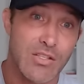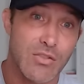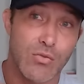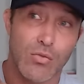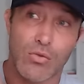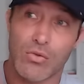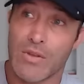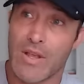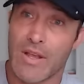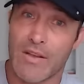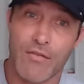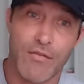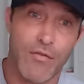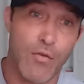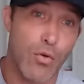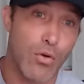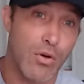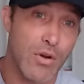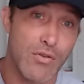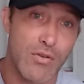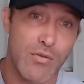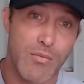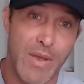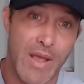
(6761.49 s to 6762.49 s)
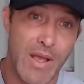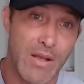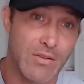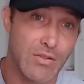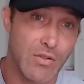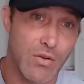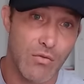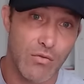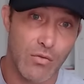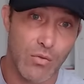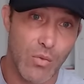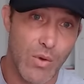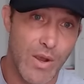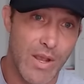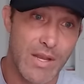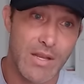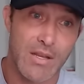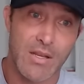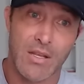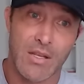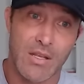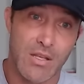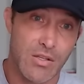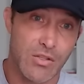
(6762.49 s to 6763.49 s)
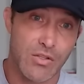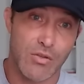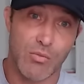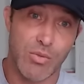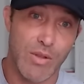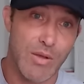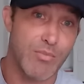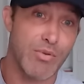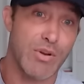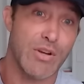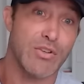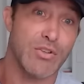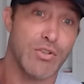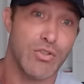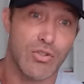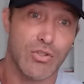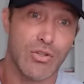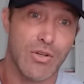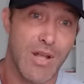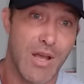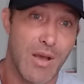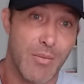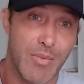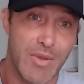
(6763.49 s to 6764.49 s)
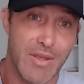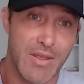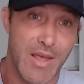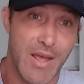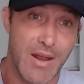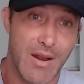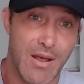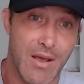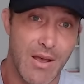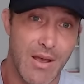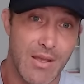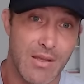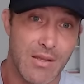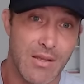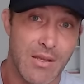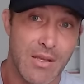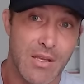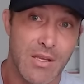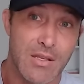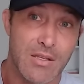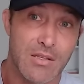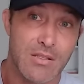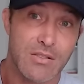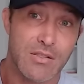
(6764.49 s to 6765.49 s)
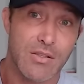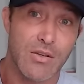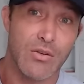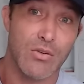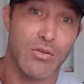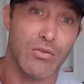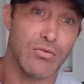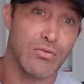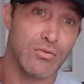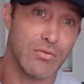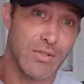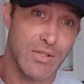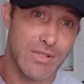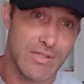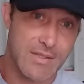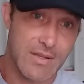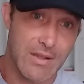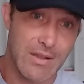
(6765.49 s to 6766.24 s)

you were like 400 pounds overweight, your blood pressure should not be that high. So